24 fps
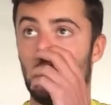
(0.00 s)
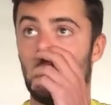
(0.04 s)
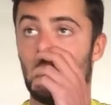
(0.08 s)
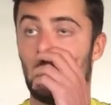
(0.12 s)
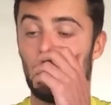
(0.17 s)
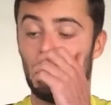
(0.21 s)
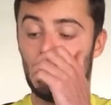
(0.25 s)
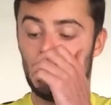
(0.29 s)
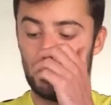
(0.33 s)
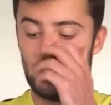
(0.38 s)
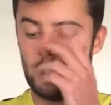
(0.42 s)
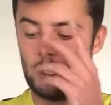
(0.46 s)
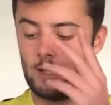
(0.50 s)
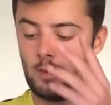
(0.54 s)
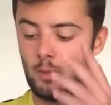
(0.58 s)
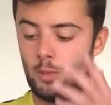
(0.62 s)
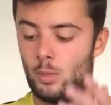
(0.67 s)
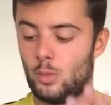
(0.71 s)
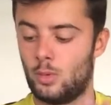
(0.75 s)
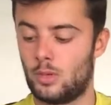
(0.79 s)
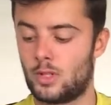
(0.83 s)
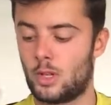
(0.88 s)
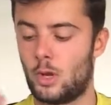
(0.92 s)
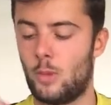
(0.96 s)
Now this is
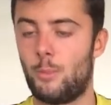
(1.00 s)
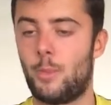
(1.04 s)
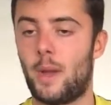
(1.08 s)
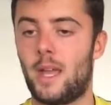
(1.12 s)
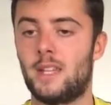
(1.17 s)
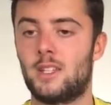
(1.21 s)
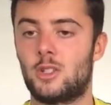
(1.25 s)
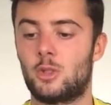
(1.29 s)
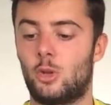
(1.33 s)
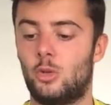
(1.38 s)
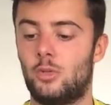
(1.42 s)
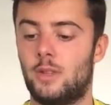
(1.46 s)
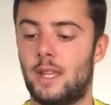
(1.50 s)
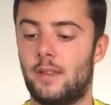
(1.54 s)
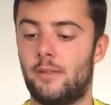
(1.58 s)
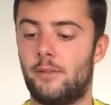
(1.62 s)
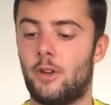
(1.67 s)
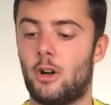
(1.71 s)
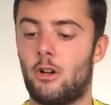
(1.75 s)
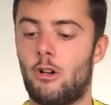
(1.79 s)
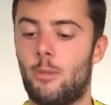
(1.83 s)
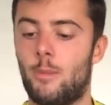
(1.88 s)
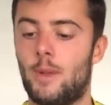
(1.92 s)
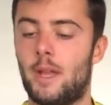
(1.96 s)
also based on the
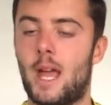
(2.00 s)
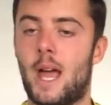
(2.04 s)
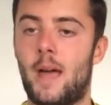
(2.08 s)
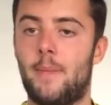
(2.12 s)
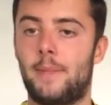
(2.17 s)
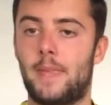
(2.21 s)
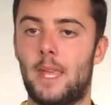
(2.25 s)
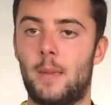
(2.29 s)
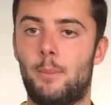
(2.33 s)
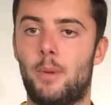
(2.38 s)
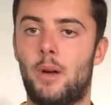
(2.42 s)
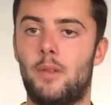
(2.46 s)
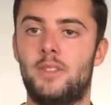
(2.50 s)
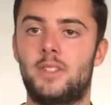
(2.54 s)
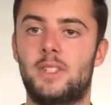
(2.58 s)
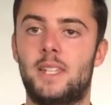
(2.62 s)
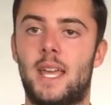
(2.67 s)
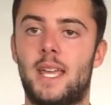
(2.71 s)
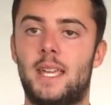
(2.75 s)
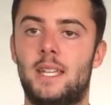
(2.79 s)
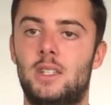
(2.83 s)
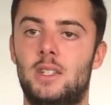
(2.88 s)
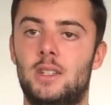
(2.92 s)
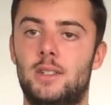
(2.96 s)
environment and the above
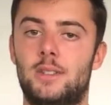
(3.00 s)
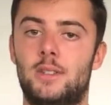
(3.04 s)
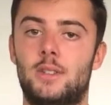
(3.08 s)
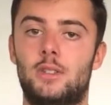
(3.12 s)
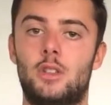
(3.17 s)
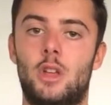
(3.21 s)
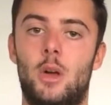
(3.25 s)
stages.